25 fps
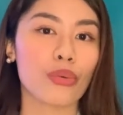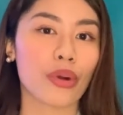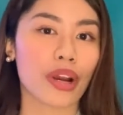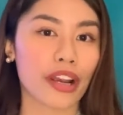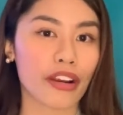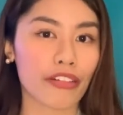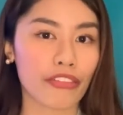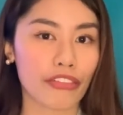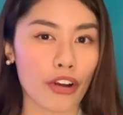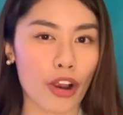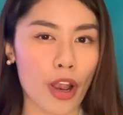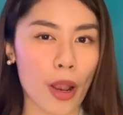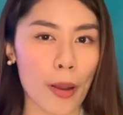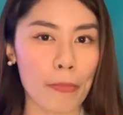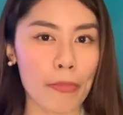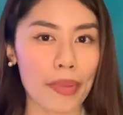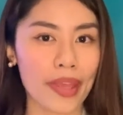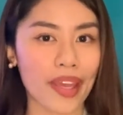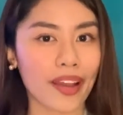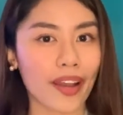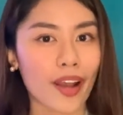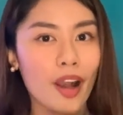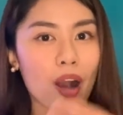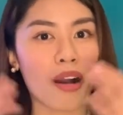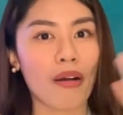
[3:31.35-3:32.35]
work for a
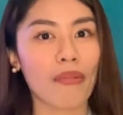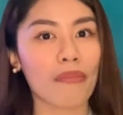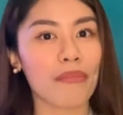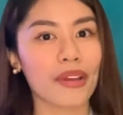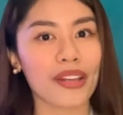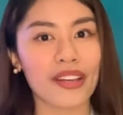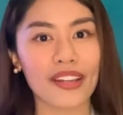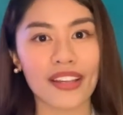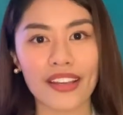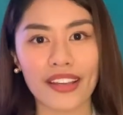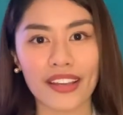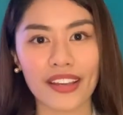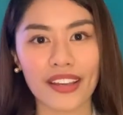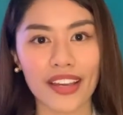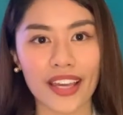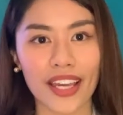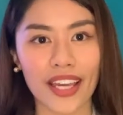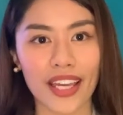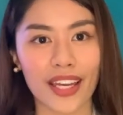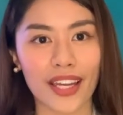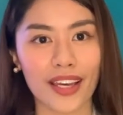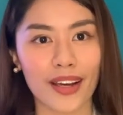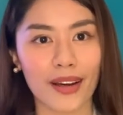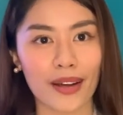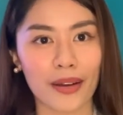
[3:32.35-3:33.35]
big company
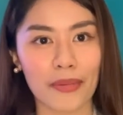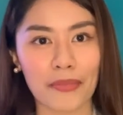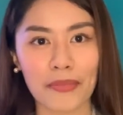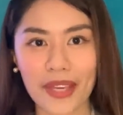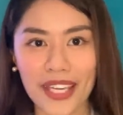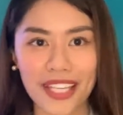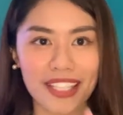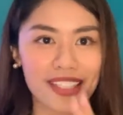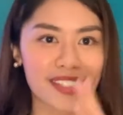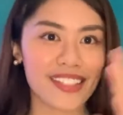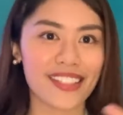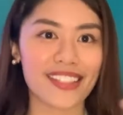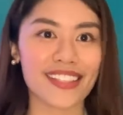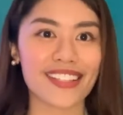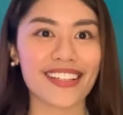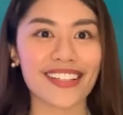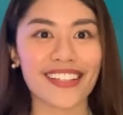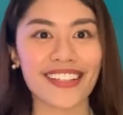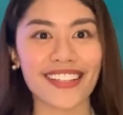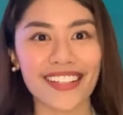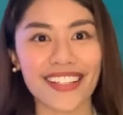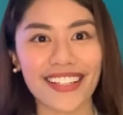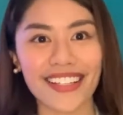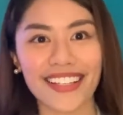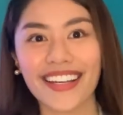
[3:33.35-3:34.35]
in a big
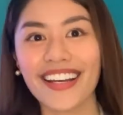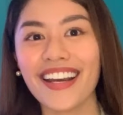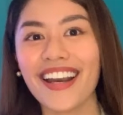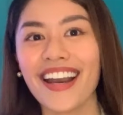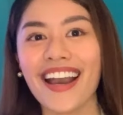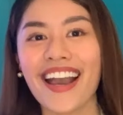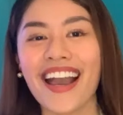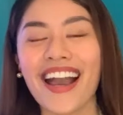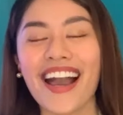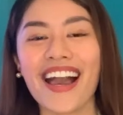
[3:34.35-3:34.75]
city.